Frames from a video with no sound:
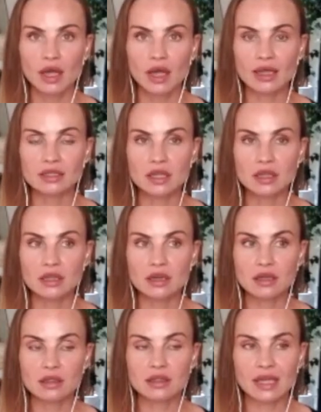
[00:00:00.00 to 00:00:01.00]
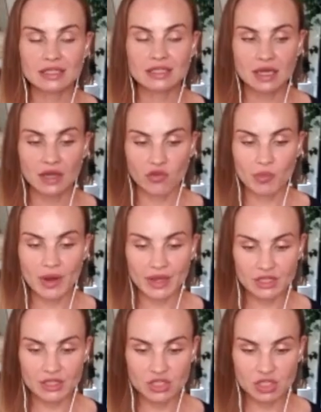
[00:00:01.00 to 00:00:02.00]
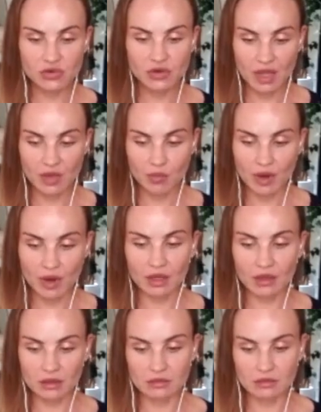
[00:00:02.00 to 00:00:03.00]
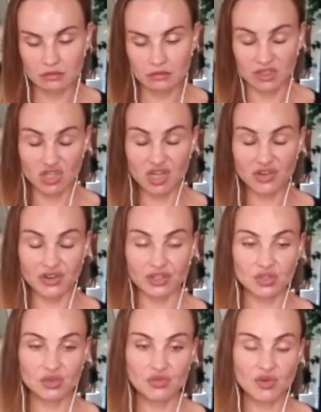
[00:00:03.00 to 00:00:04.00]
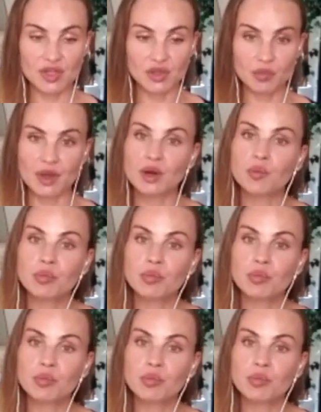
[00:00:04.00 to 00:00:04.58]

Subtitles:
And that's kind of my exterior and my interior too, for that matter.